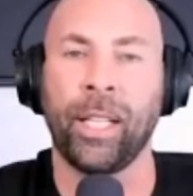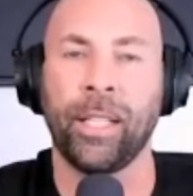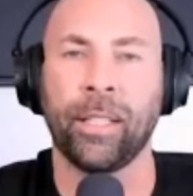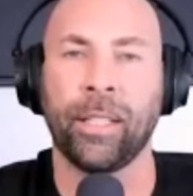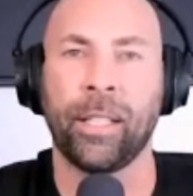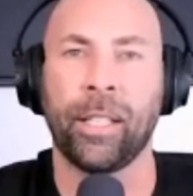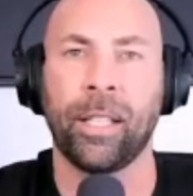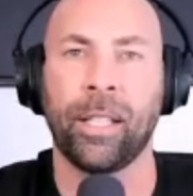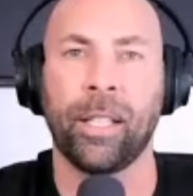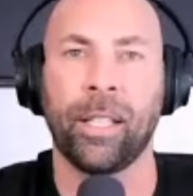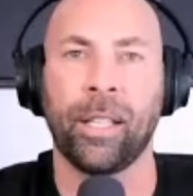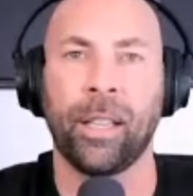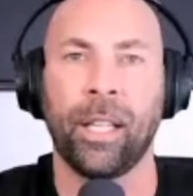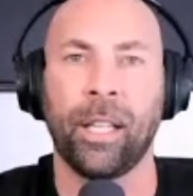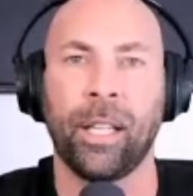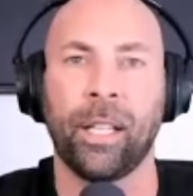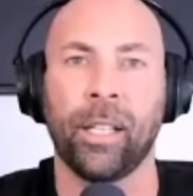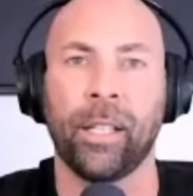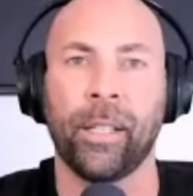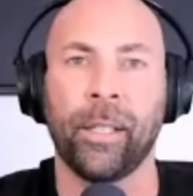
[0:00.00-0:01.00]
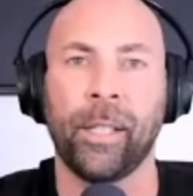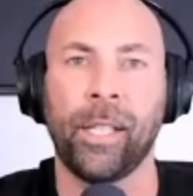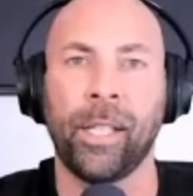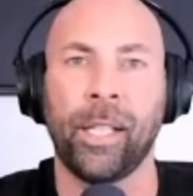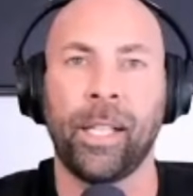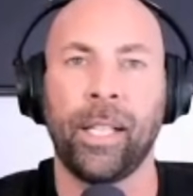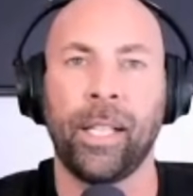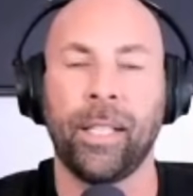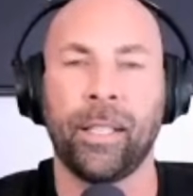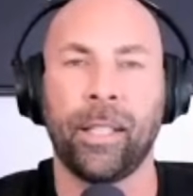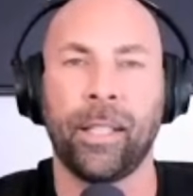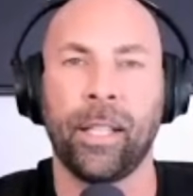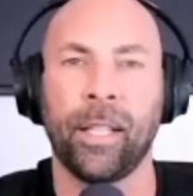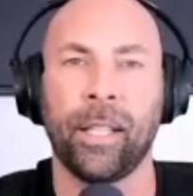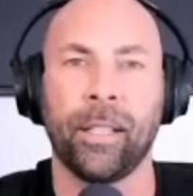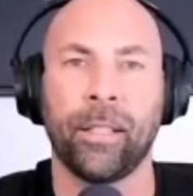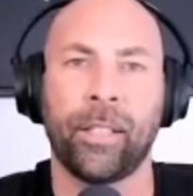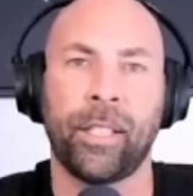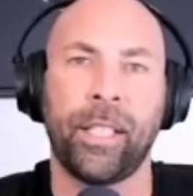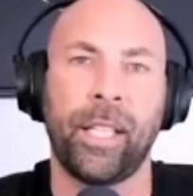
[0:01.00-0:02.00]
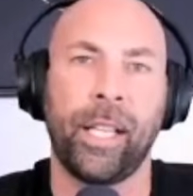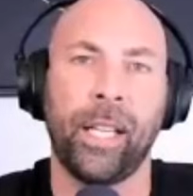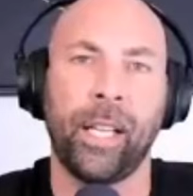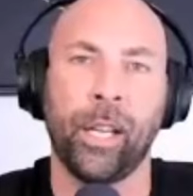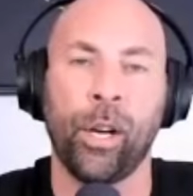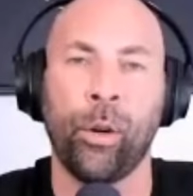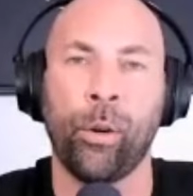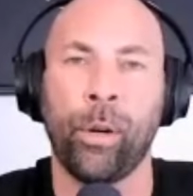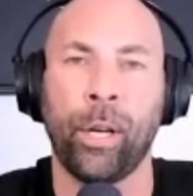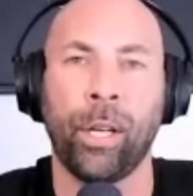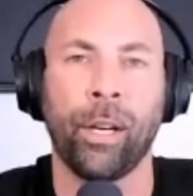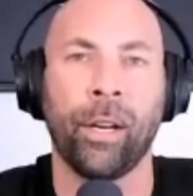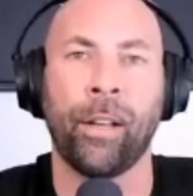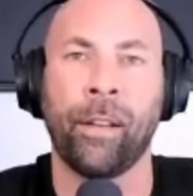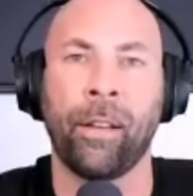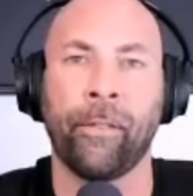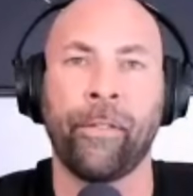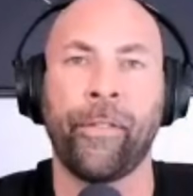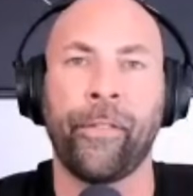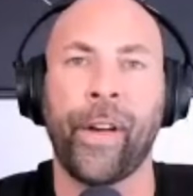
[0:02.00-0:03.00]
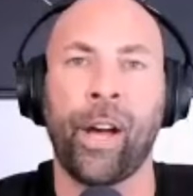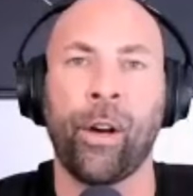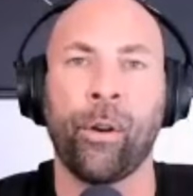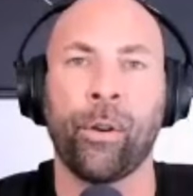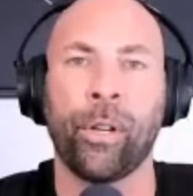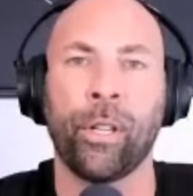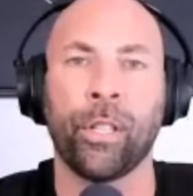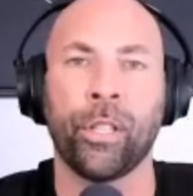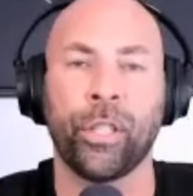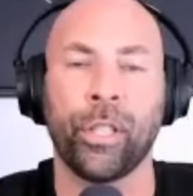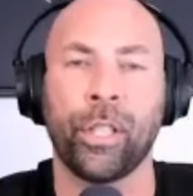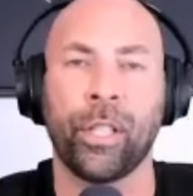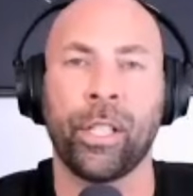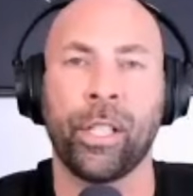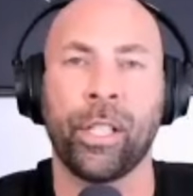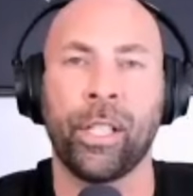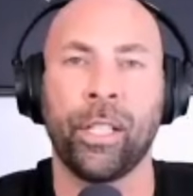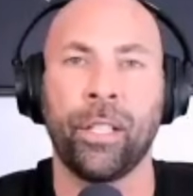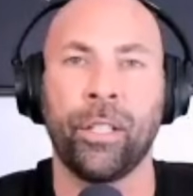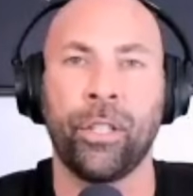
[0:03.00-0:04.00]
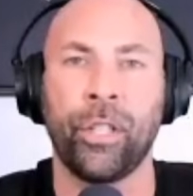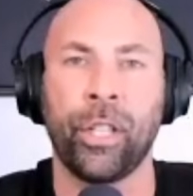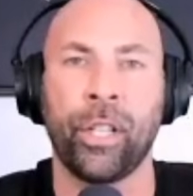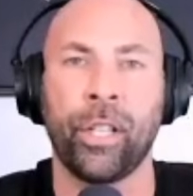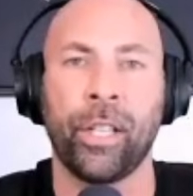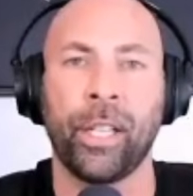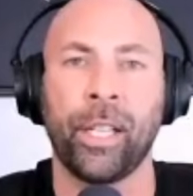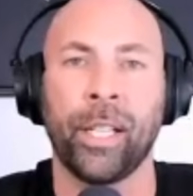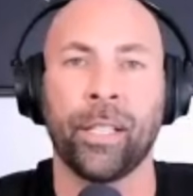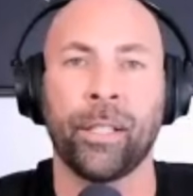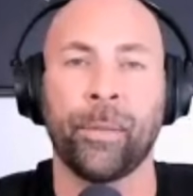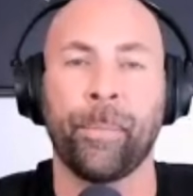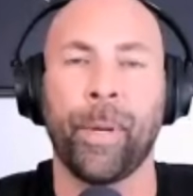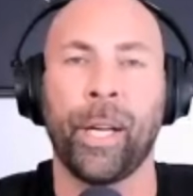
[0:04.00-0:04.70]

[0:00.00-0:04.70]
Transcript: He's the CEO and founder, Jerry is.